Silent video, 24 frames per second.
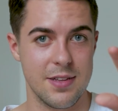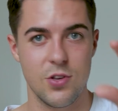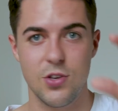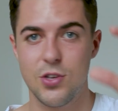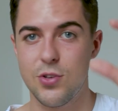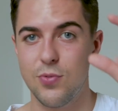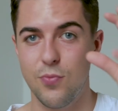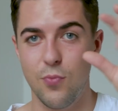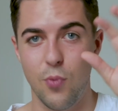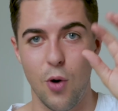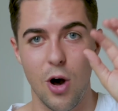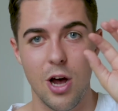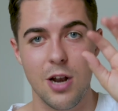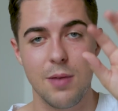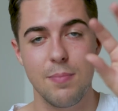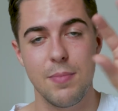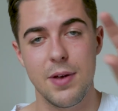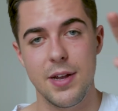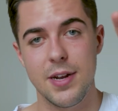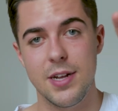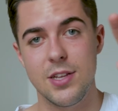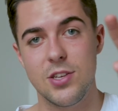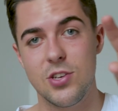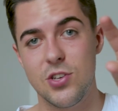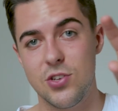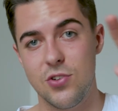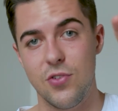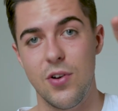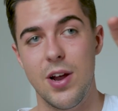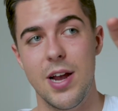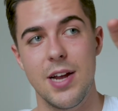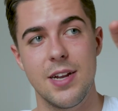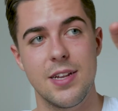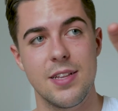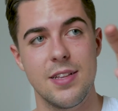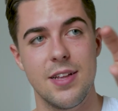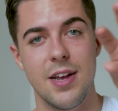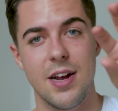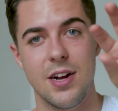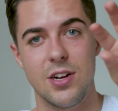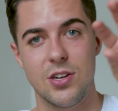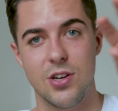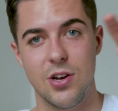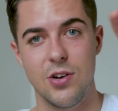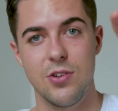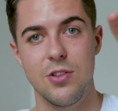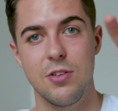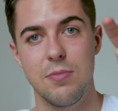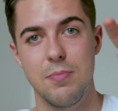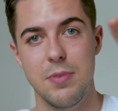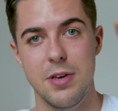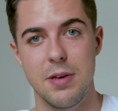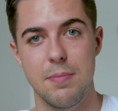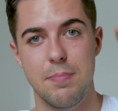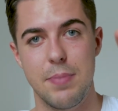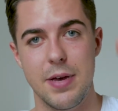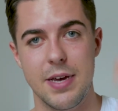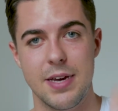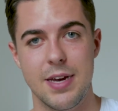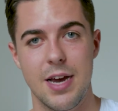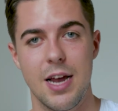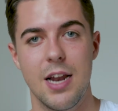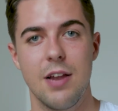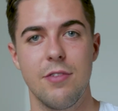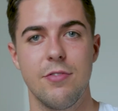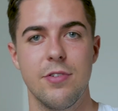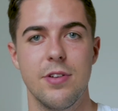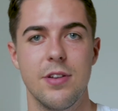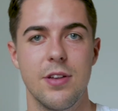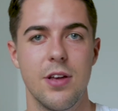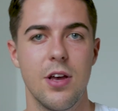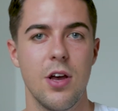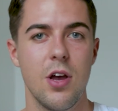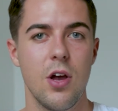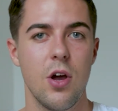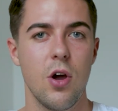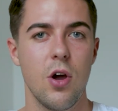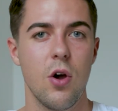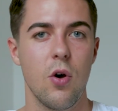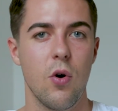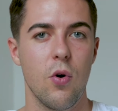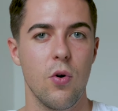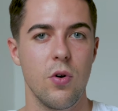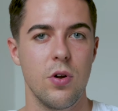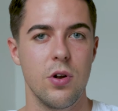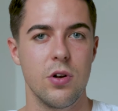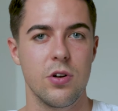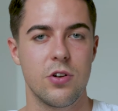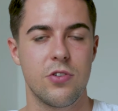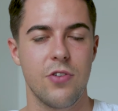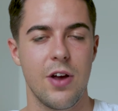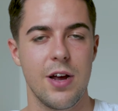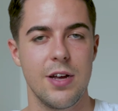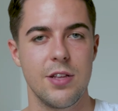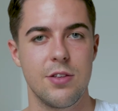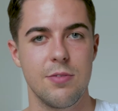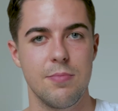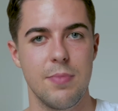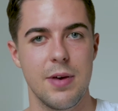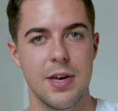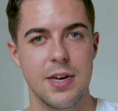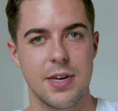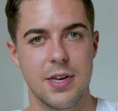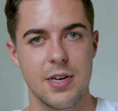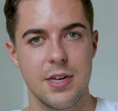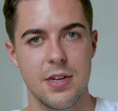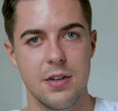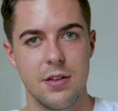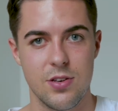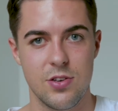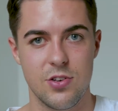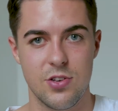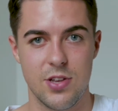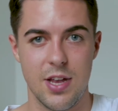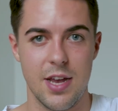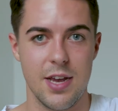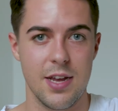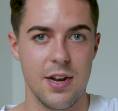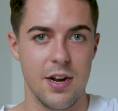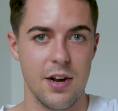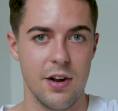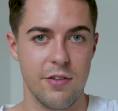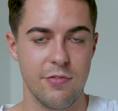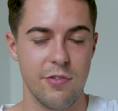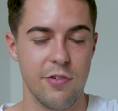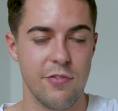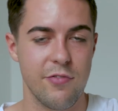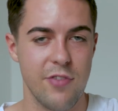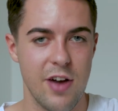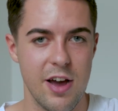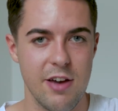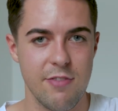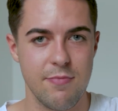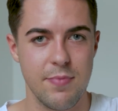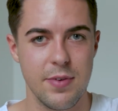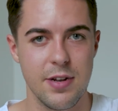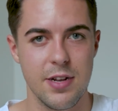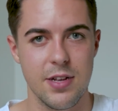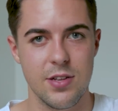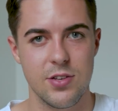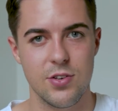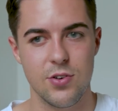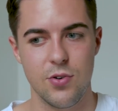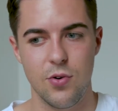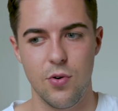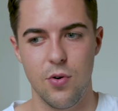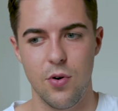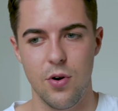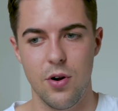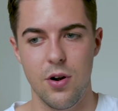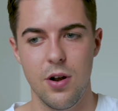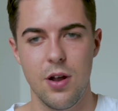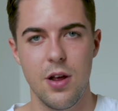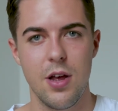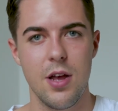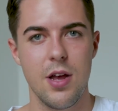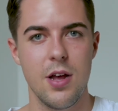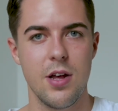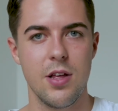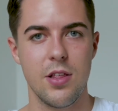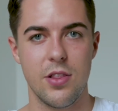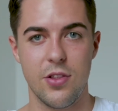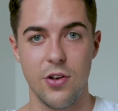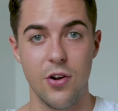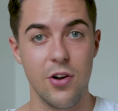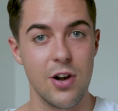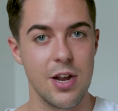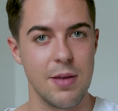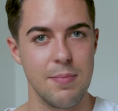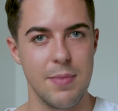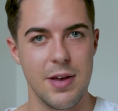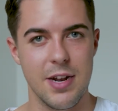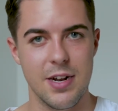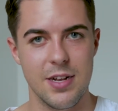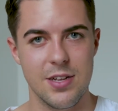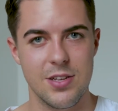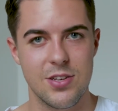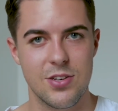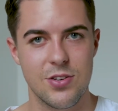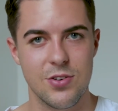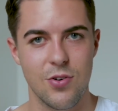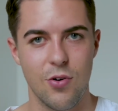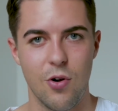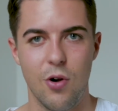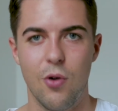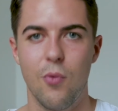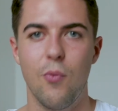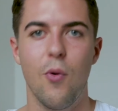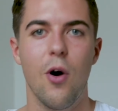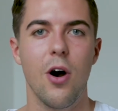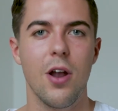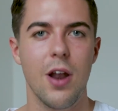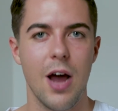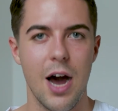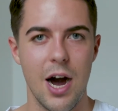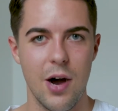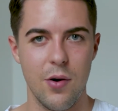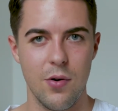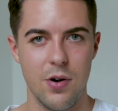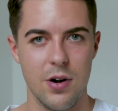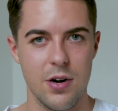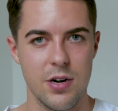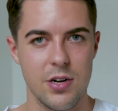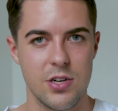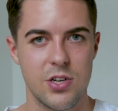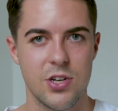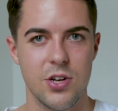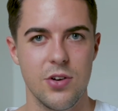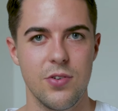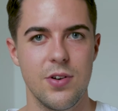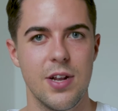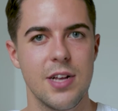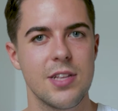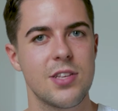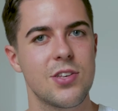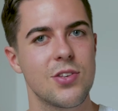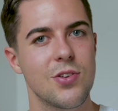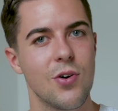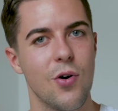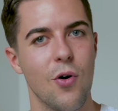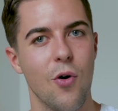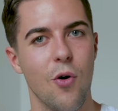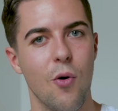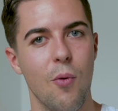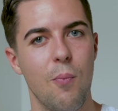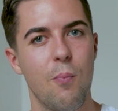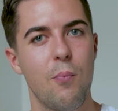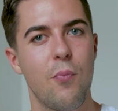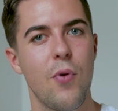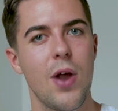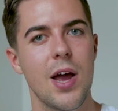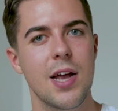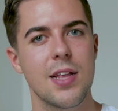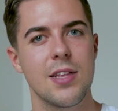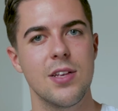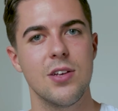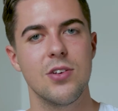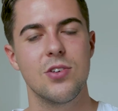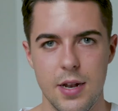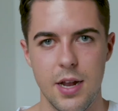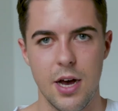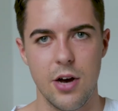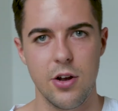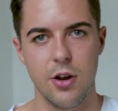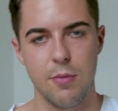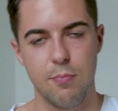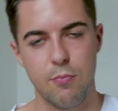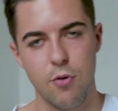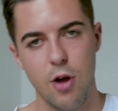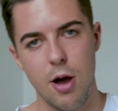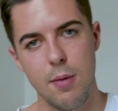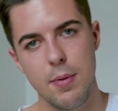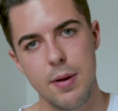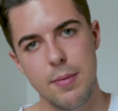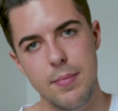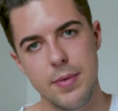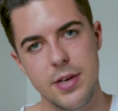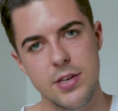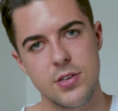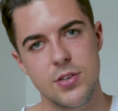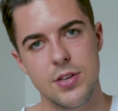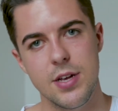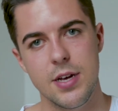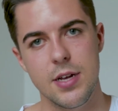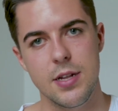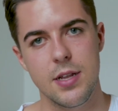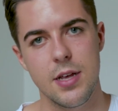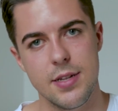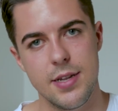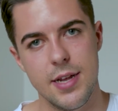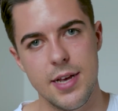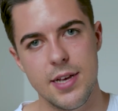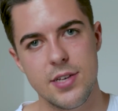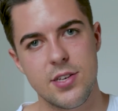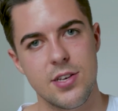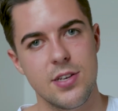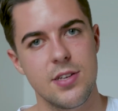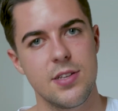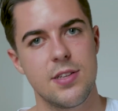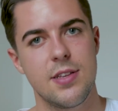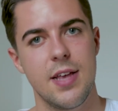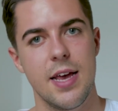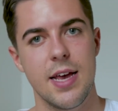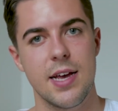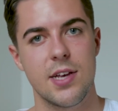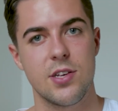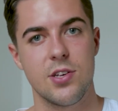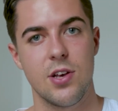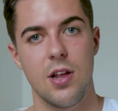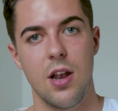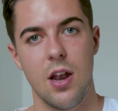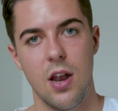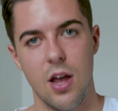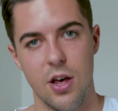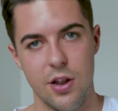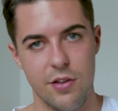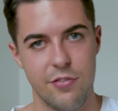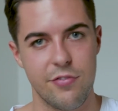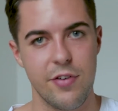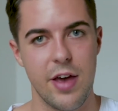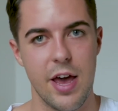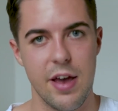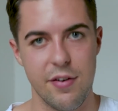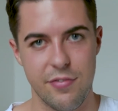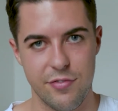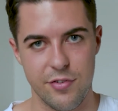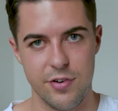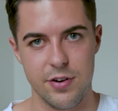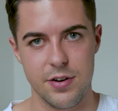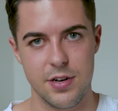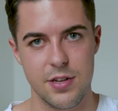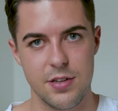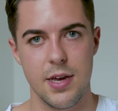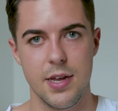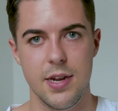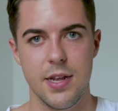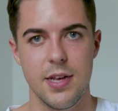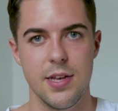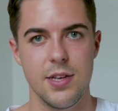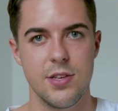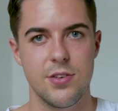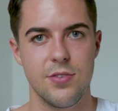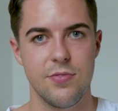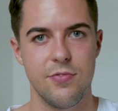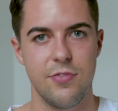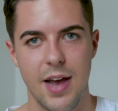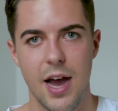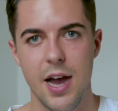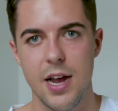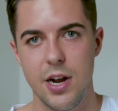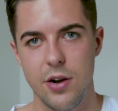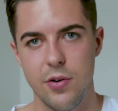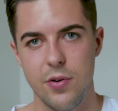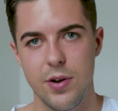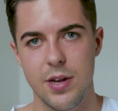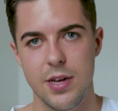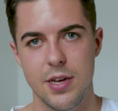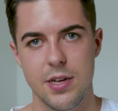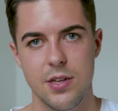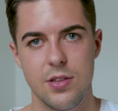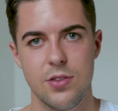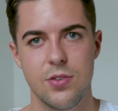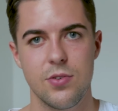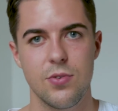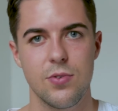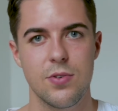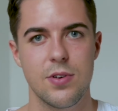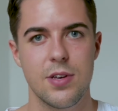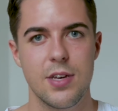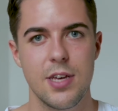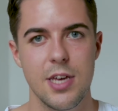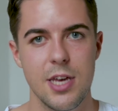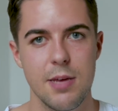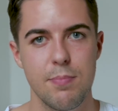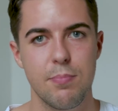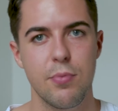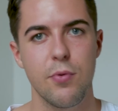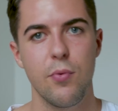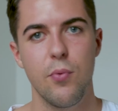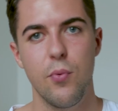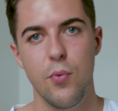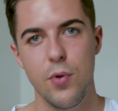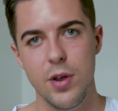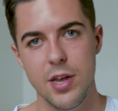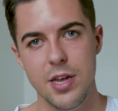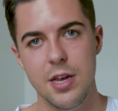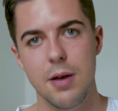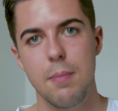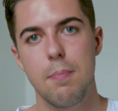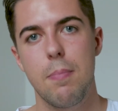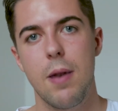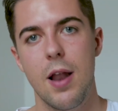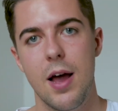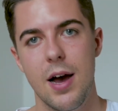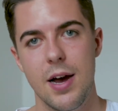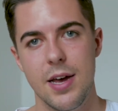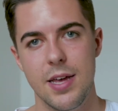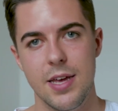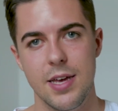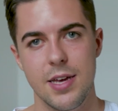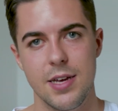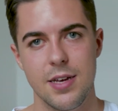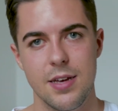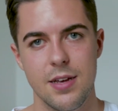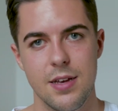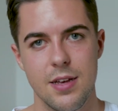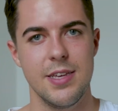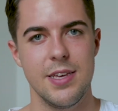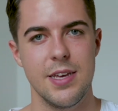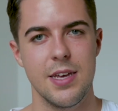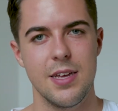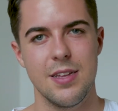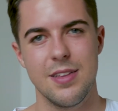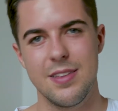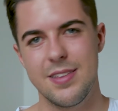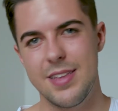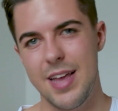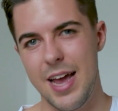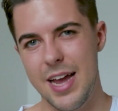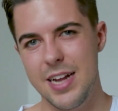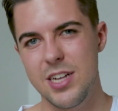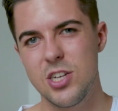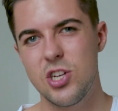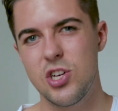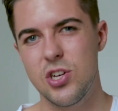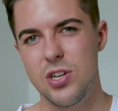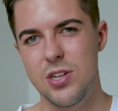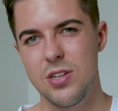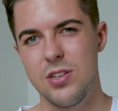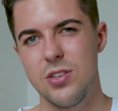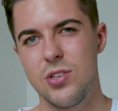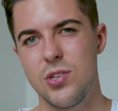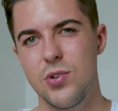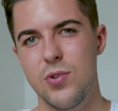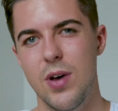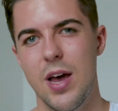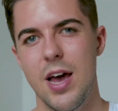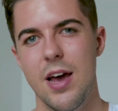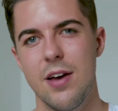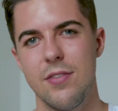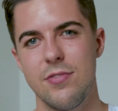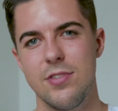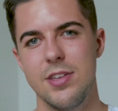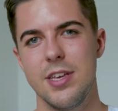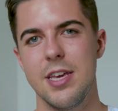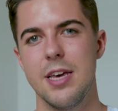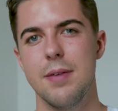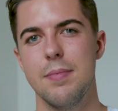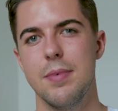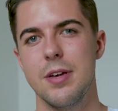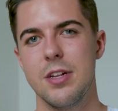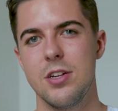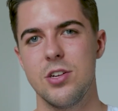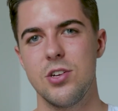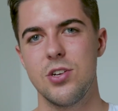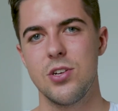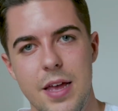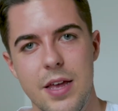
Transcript: Just one minute straight, there's going to be a pink elephant or you're trying to make it stay there for five minutes or 30 minutes or one hour. So that's the whole practice. Now, the problem is that this takes a lot of effort. It is tiring to keep reapplying the intention to have the image.